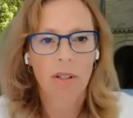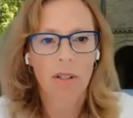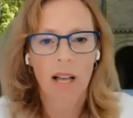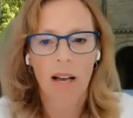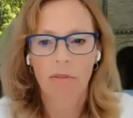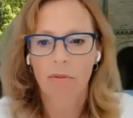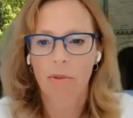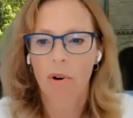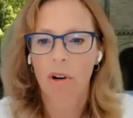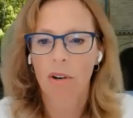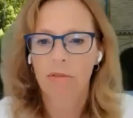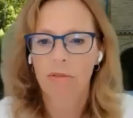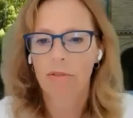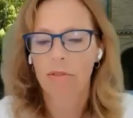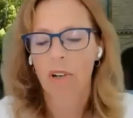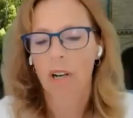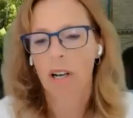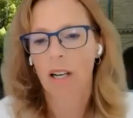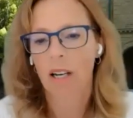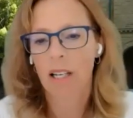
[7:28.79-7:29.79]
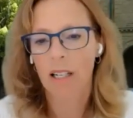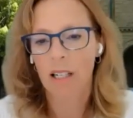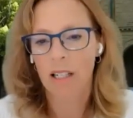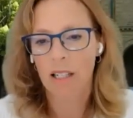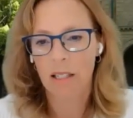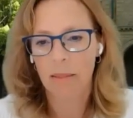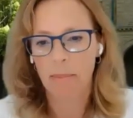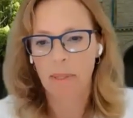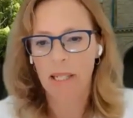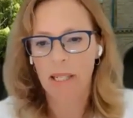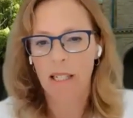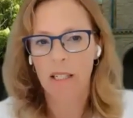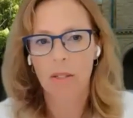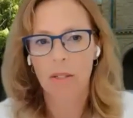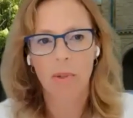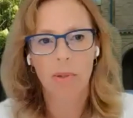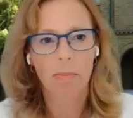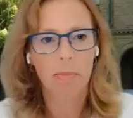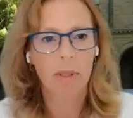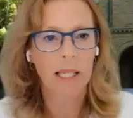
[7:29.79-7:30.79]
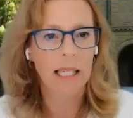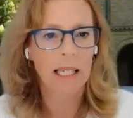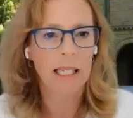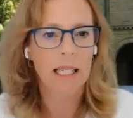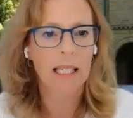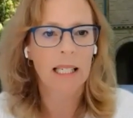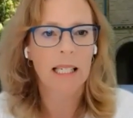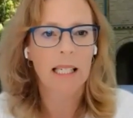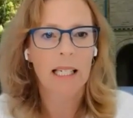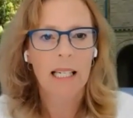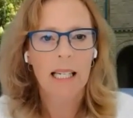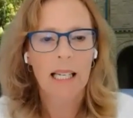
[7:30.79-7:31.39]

Lavrov uh, in his meetings with Blinken